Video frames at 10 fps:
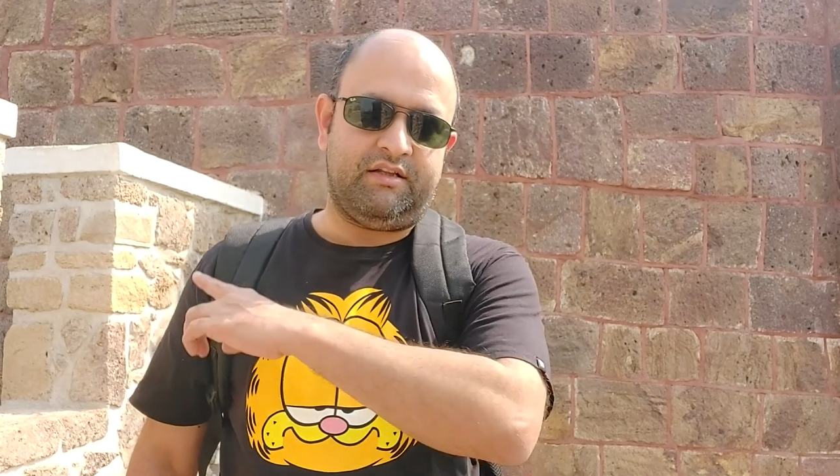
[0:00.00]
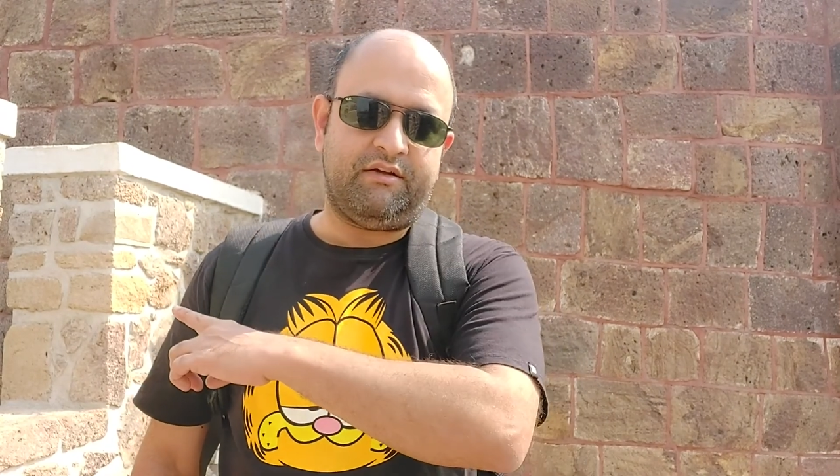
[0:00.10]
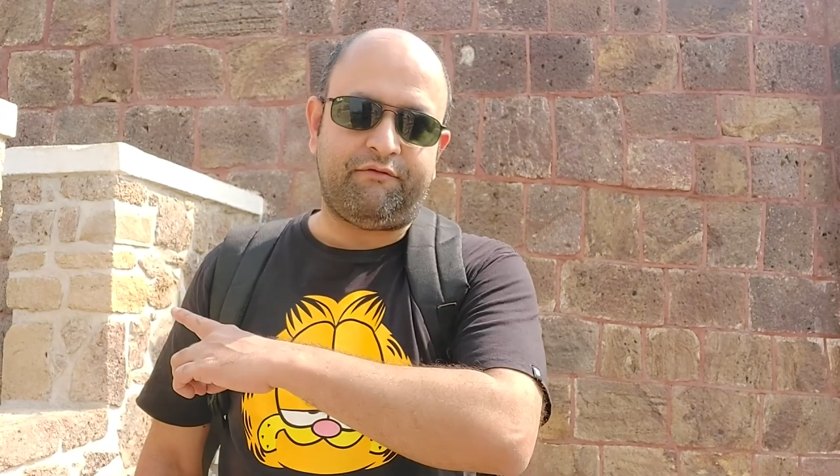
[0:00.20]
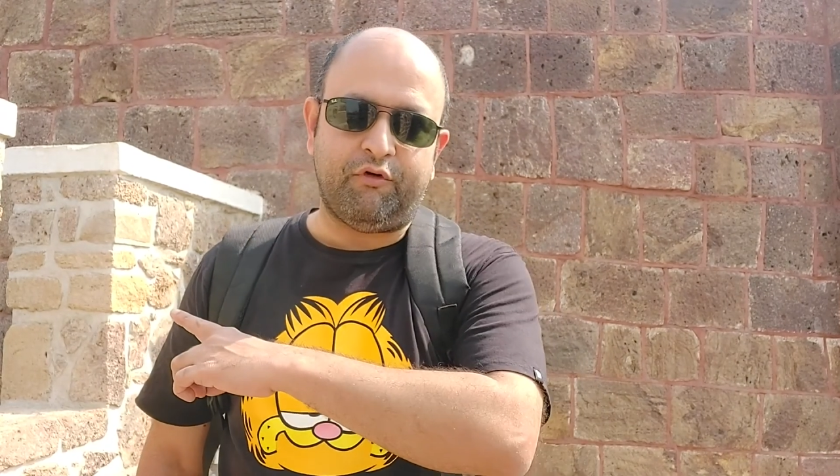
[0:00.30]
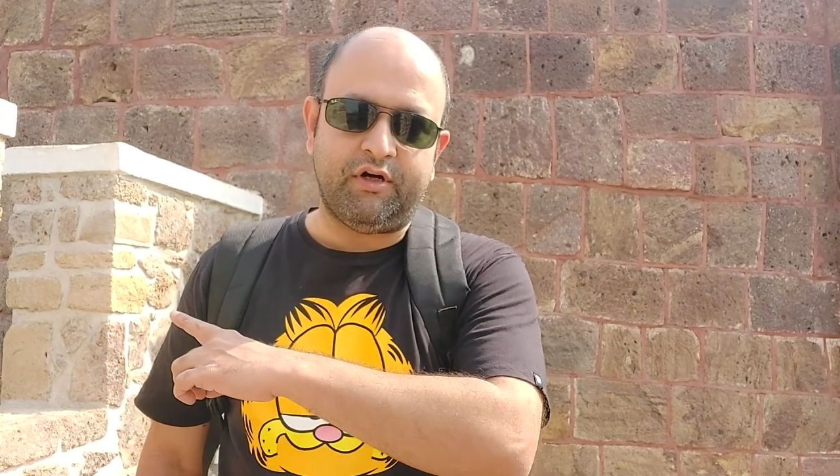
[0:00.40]

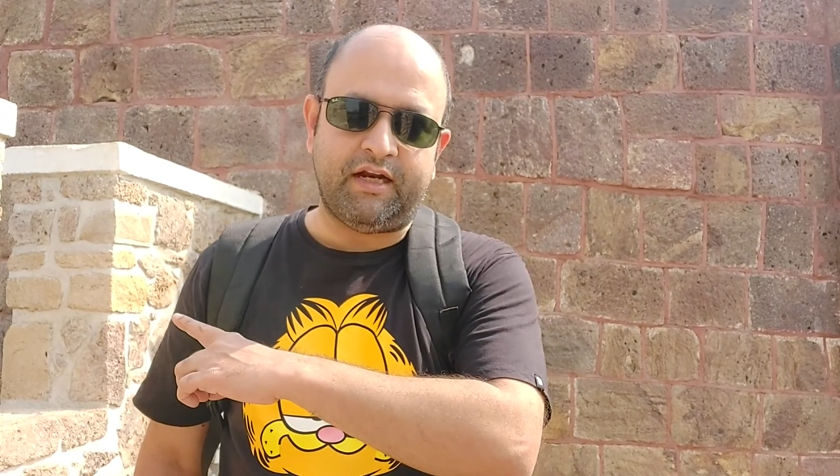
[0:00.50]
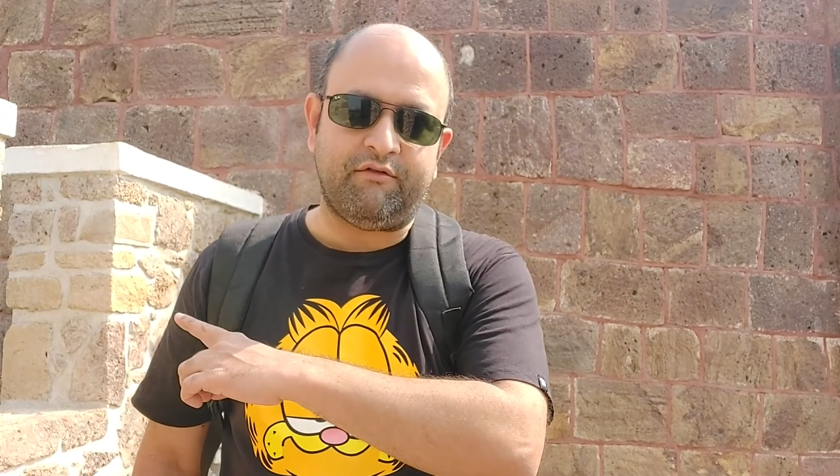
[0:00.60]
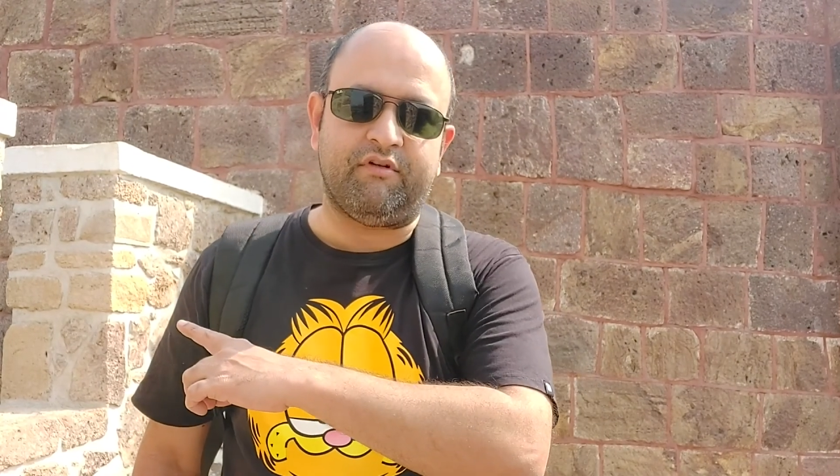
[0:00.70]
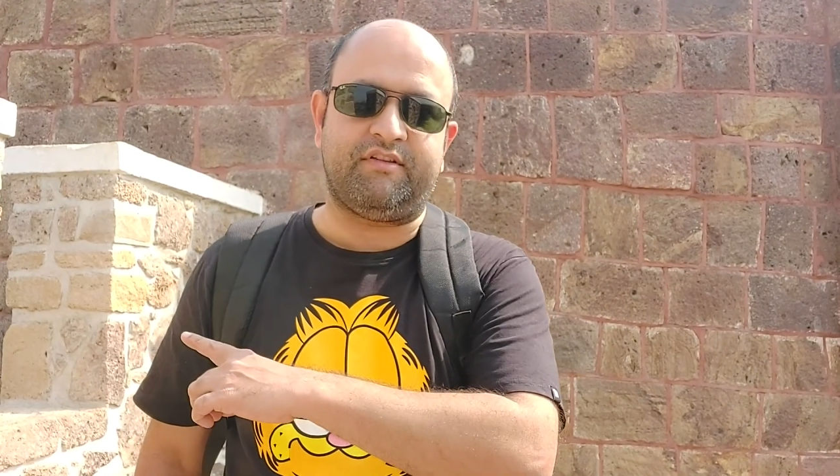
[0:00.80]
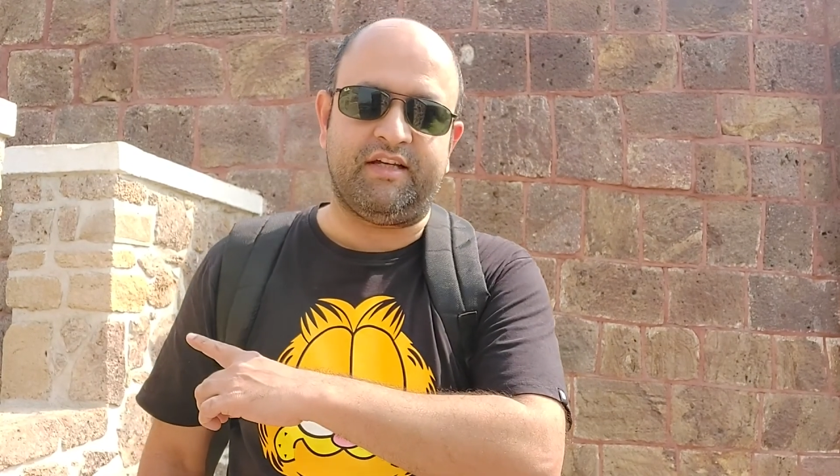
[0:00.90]
the fort at
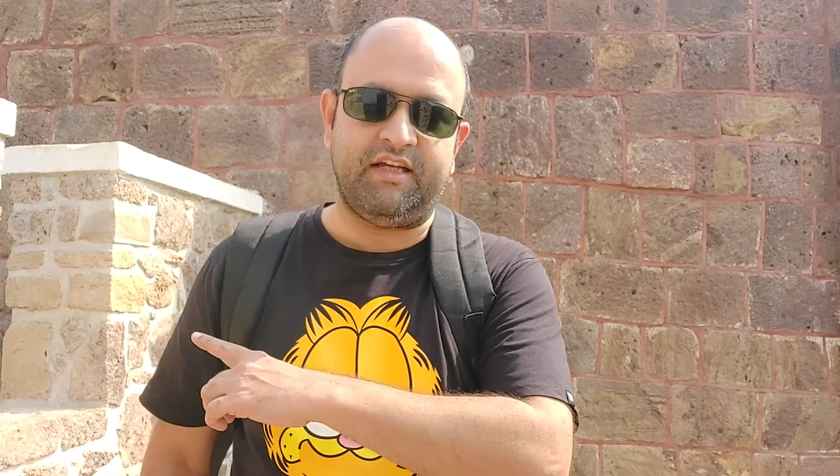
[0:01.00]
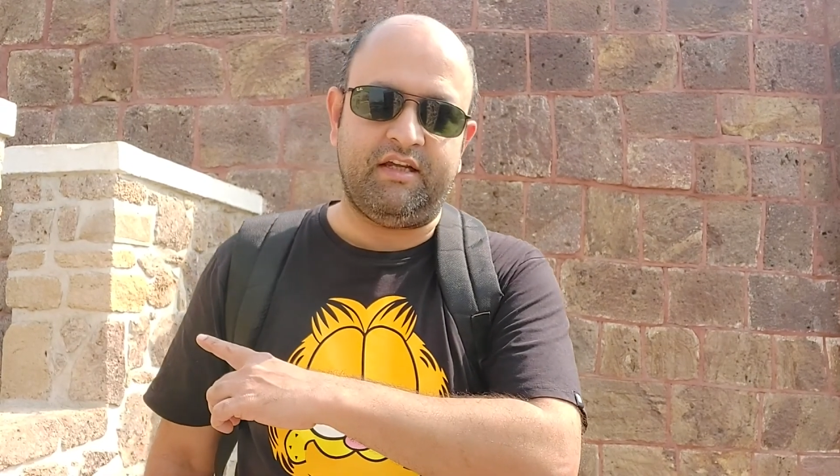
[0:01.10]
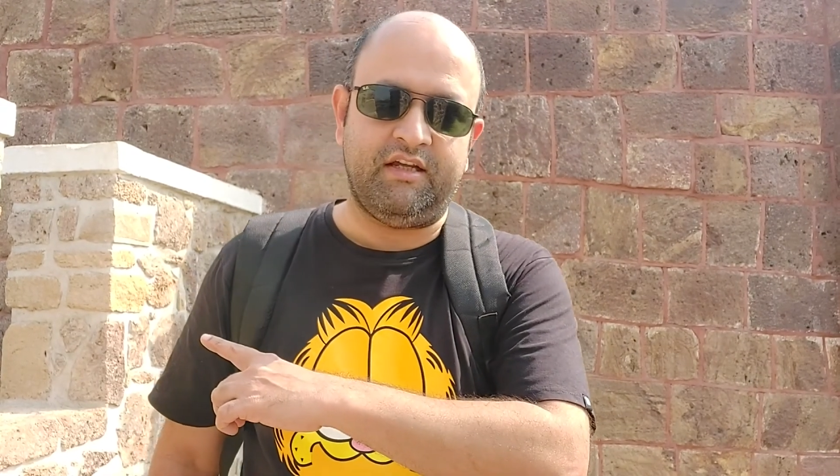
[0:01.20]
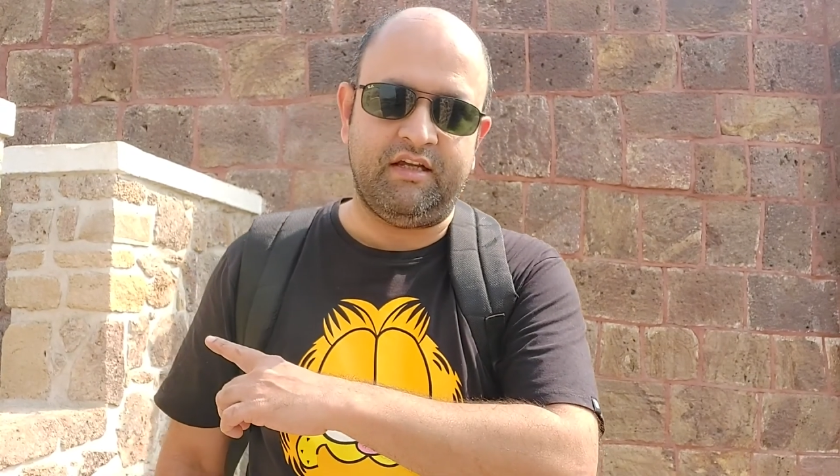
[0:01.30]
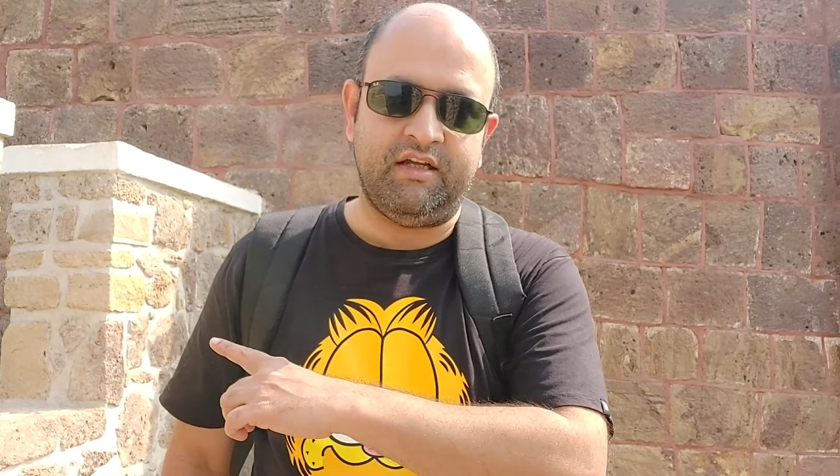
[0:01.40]
Vasai,
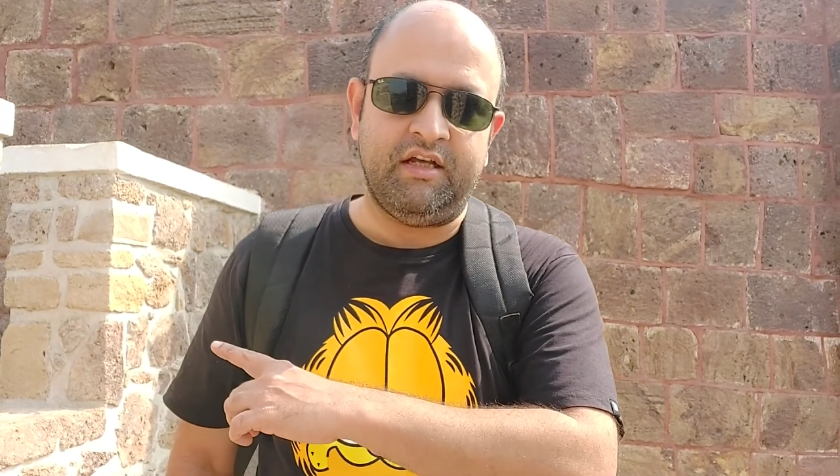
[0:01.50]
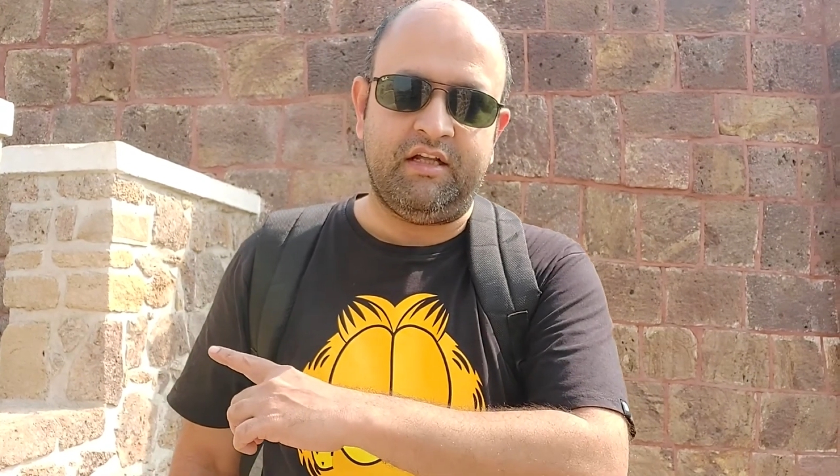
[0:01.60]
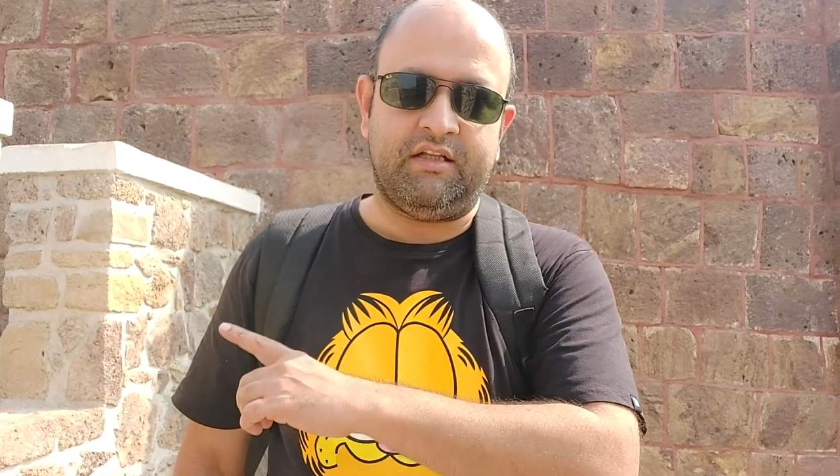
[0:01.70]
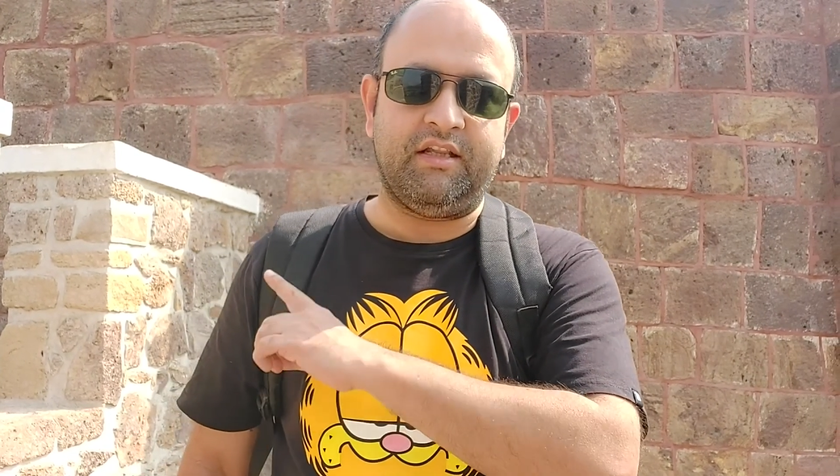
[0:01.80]
the